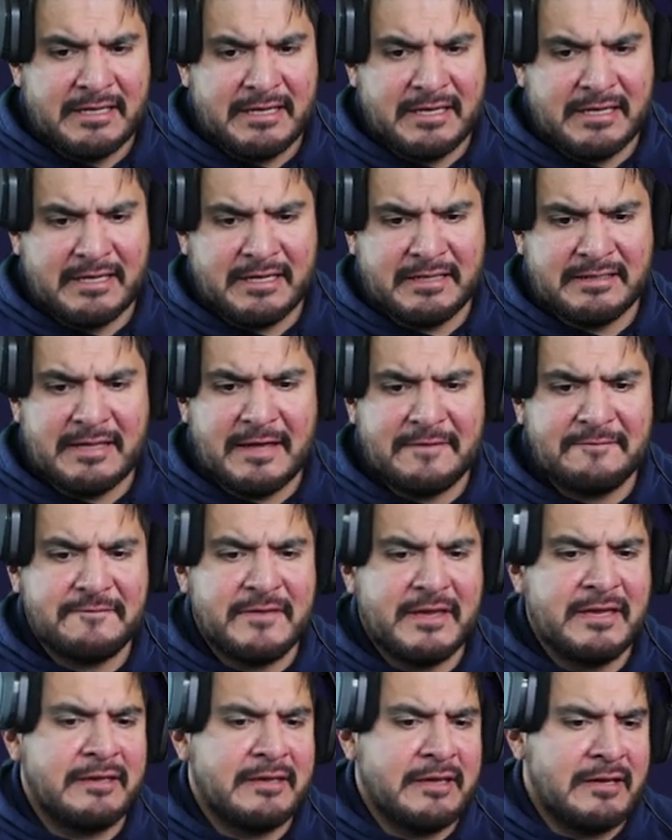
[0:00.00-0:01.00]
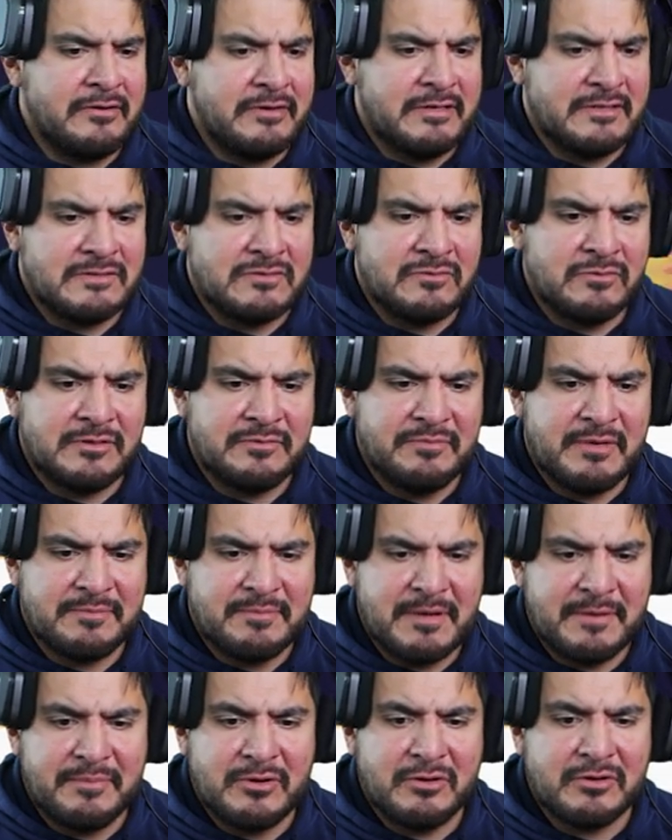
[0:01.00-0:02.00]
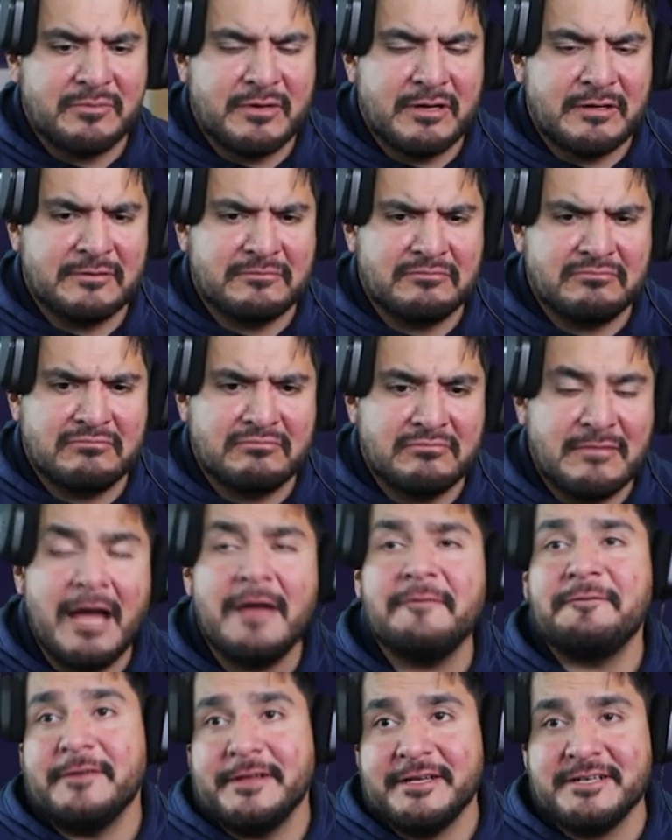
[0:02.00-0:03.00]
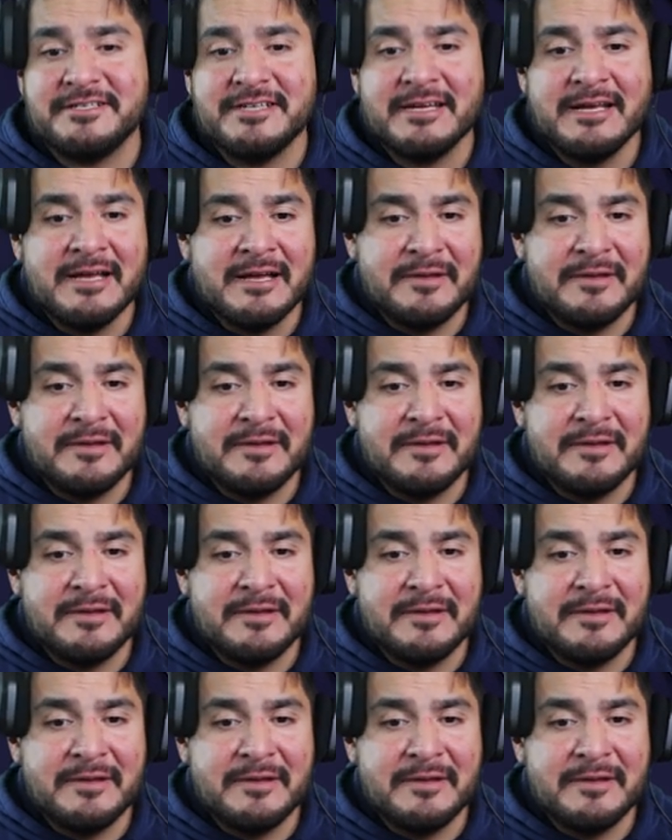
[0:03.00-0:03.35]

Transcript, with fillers: And that fake out is going to make my Pokemon not flinch,